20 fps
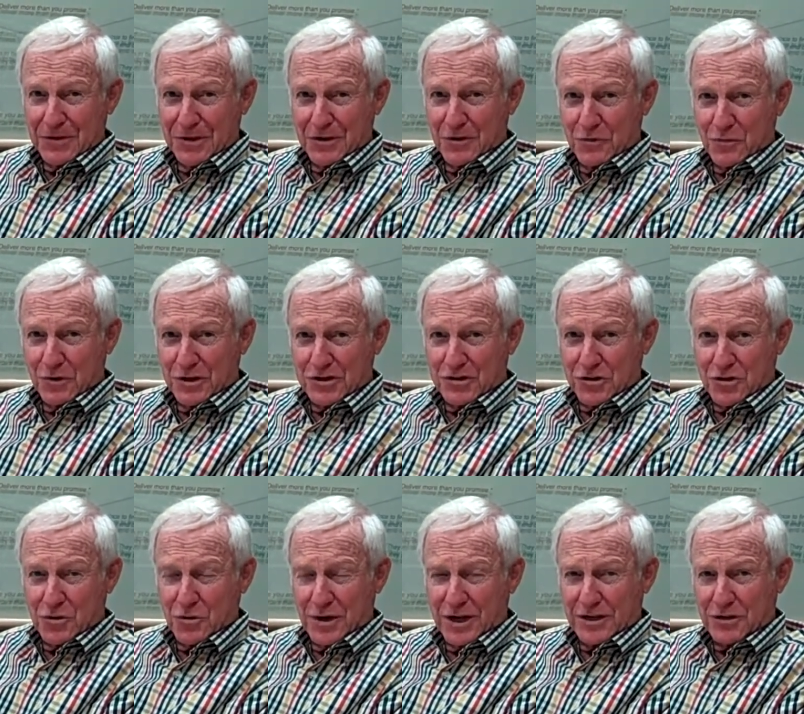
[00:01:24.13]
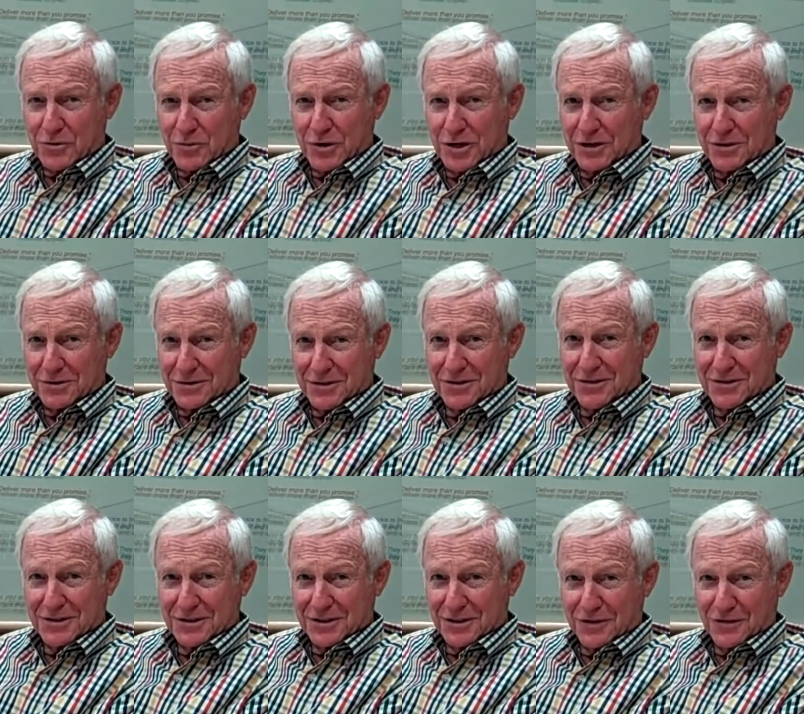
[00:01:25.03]
uh, once you graduate
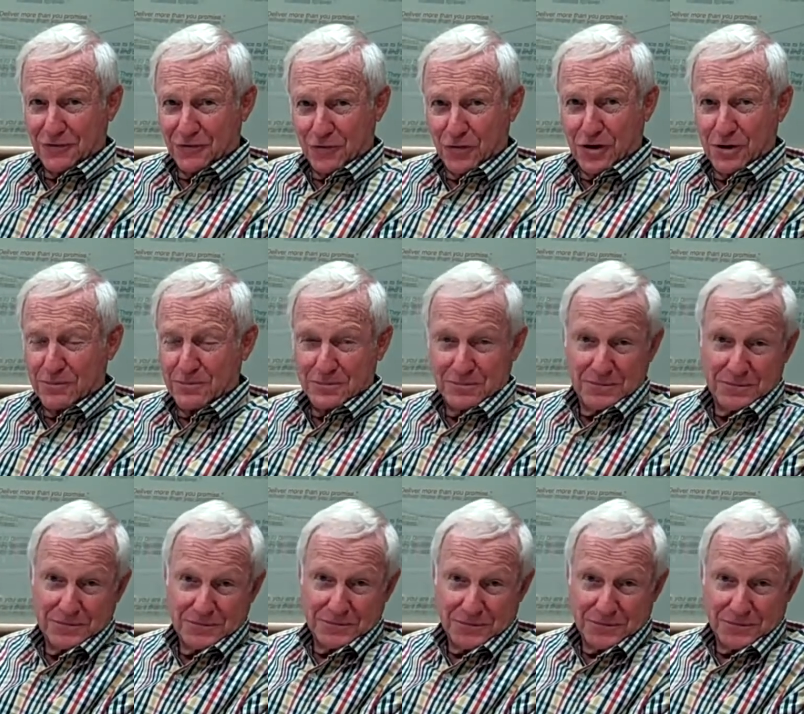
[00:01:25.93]
uh, from,